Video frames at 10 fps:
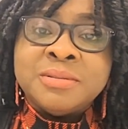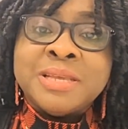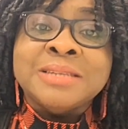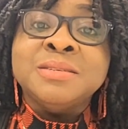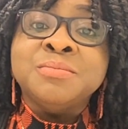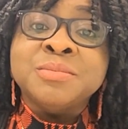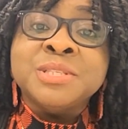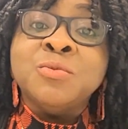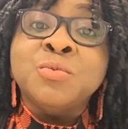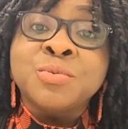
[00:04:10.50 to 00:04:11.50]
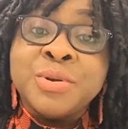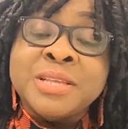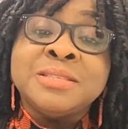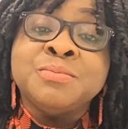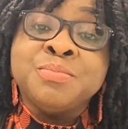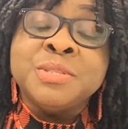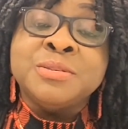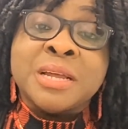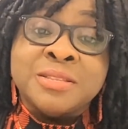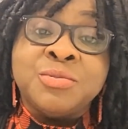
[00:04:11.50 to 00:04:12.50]
than the
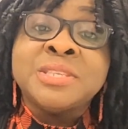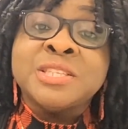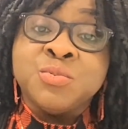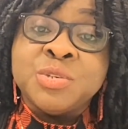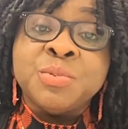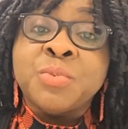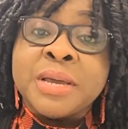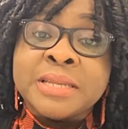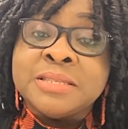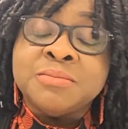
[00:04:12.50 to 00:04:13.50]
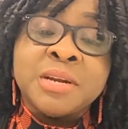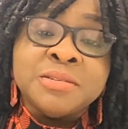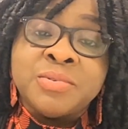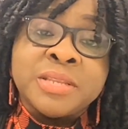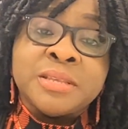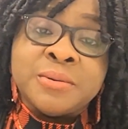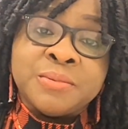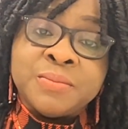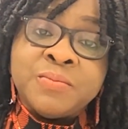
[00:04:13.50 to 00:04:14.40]
rate at which people are getting married right now.